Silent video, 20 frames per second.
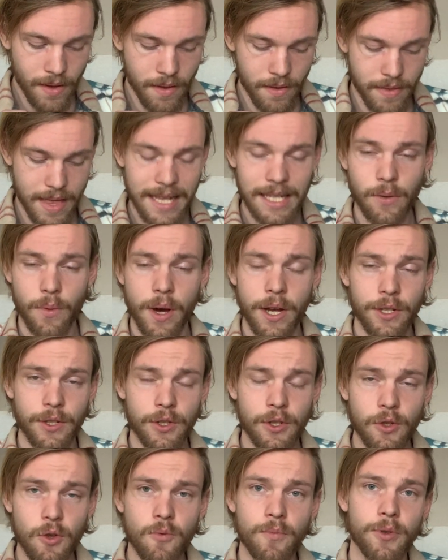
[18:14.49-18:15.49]
that's why it's
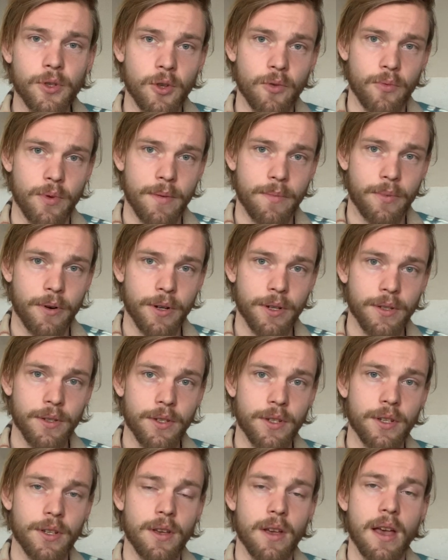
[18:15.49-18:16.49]
super, super
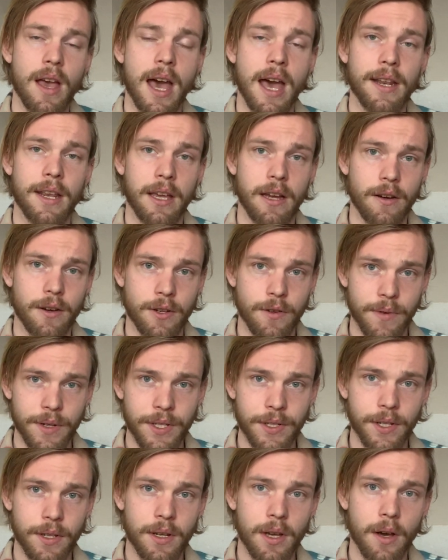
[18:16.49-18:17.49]
important, and a
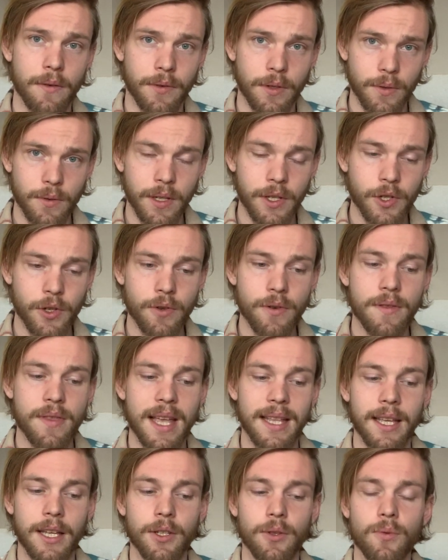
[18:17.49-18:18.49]
characteristic of good teacher,
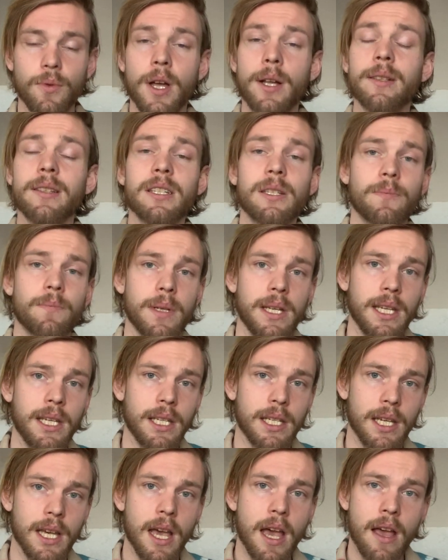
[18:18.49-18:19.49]
that they do not
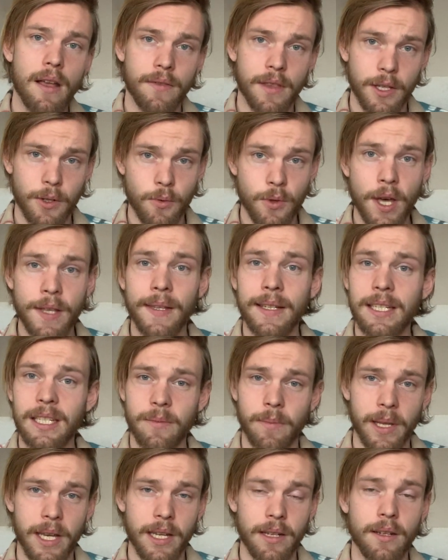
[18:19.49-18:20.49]
speak, they do not
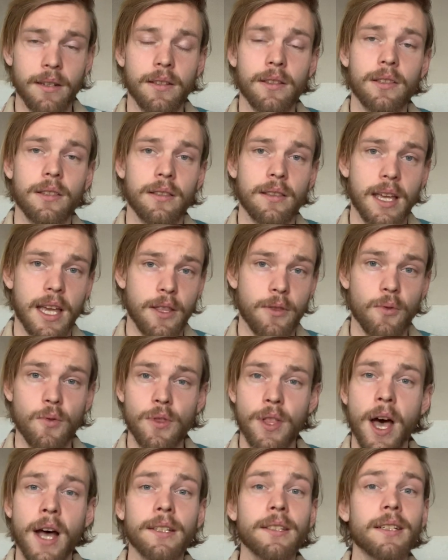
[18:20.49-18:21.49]
explain, they do
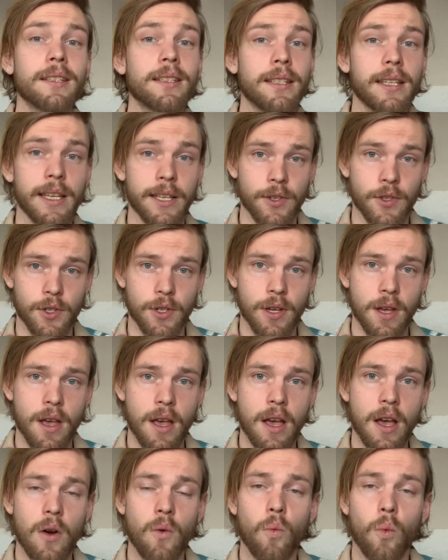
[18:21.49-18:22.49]
not teach
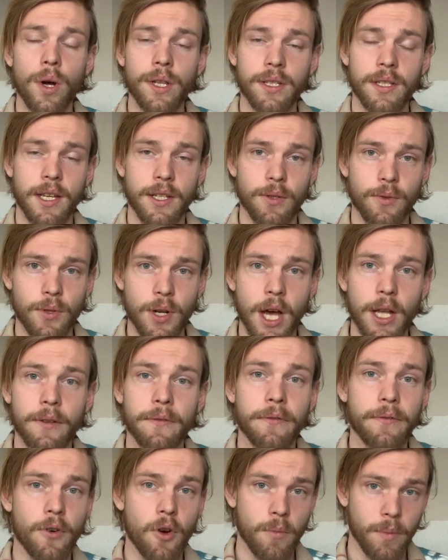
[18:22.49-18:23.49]
what they do
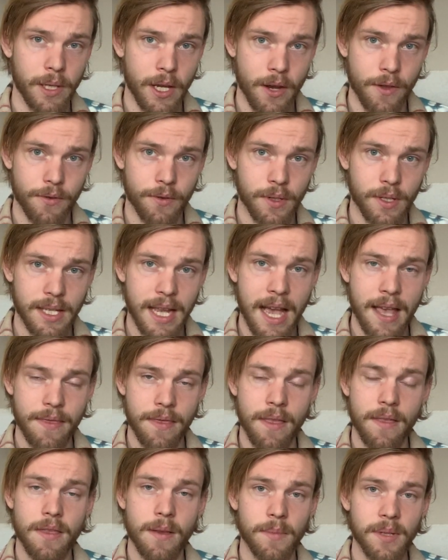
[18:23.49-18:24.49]
not firmly
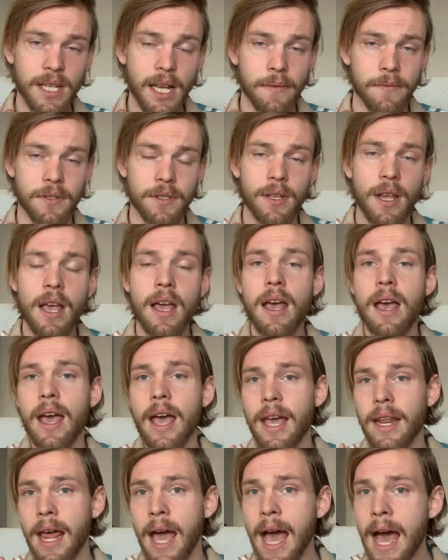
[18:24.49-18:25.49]
understand themselves.
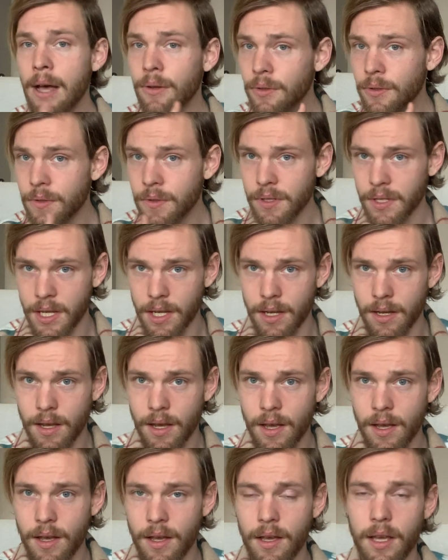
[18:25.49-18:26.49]
And how to see
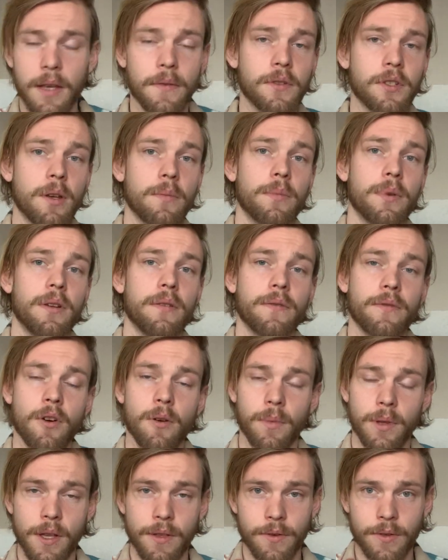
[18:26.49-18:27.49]
if somebody
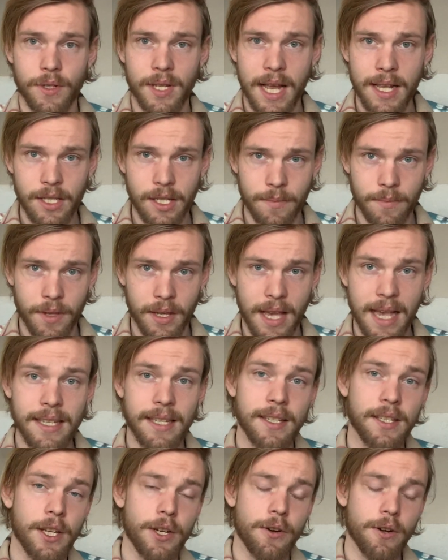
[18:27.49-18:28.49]
firmly understands something, as
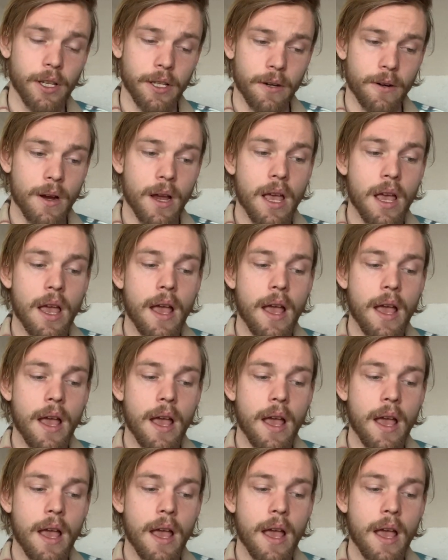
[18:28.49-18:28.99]
I said earlier,